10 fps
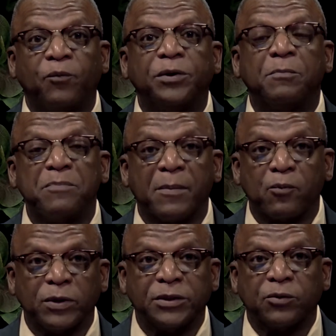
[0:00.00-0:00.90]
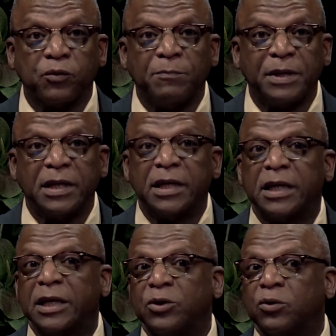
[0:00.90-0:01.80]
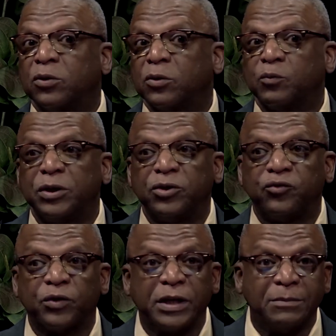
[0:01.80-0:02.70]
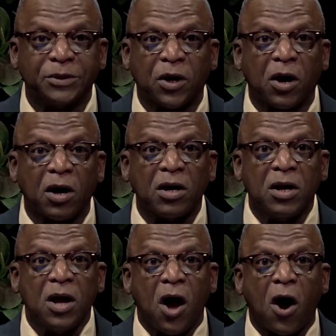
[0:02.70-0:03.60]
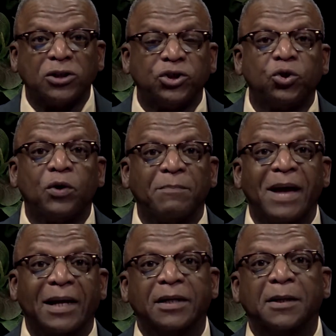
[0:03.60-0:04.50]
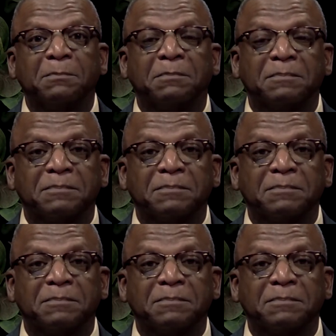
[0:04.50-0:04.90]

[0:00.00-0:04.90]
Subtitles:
when the memories are creeping in or when the dreams are showing back up?